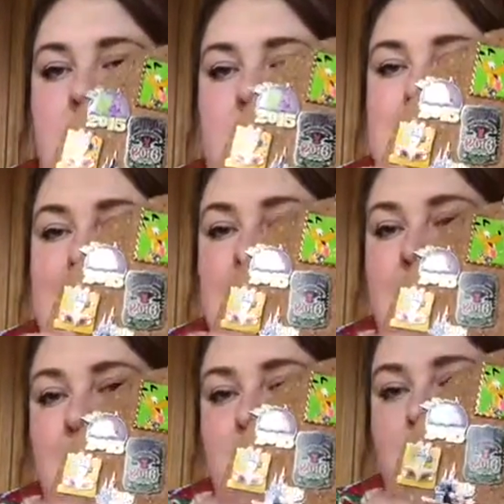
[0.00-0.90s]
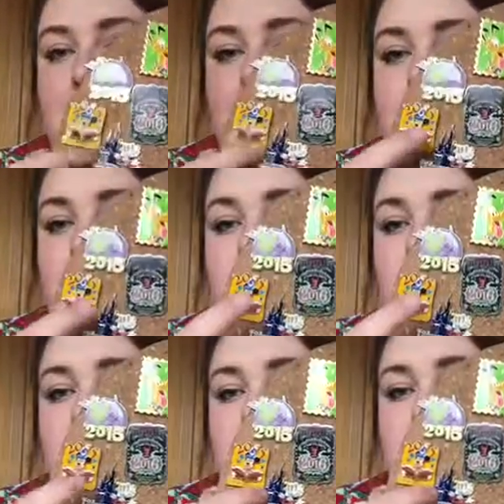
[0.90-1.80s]
Ideally, I would like
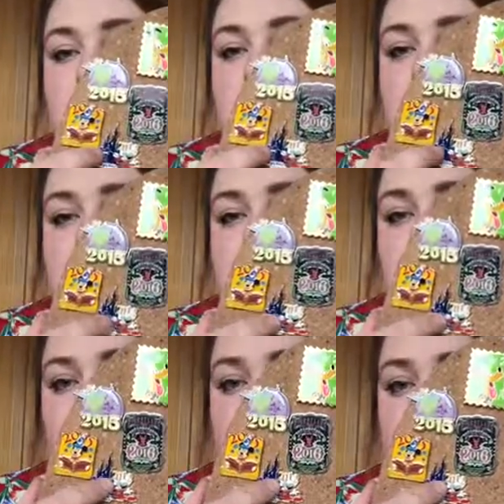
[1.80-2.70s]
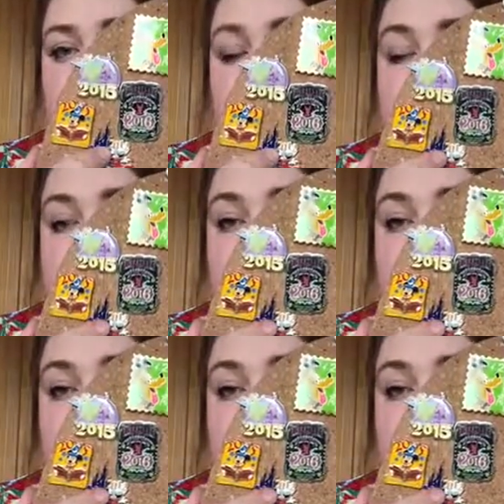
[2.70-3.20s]
another 2012 pin because I